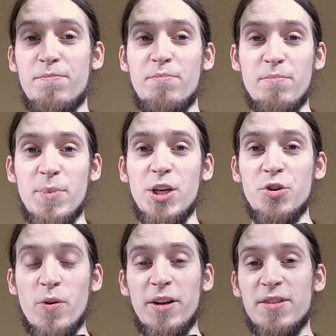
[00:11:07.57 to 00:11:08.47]
me
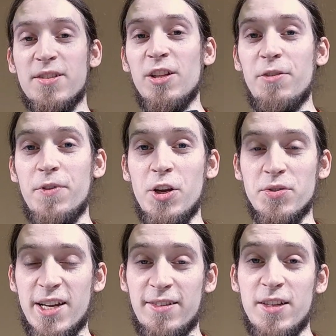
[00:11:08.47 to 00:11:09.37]
doing silly
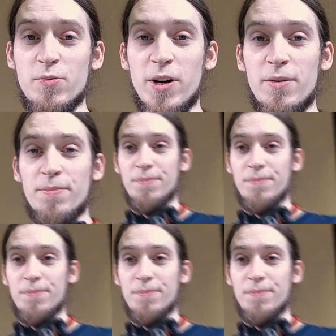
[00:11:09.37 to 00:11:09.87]
videos like this one,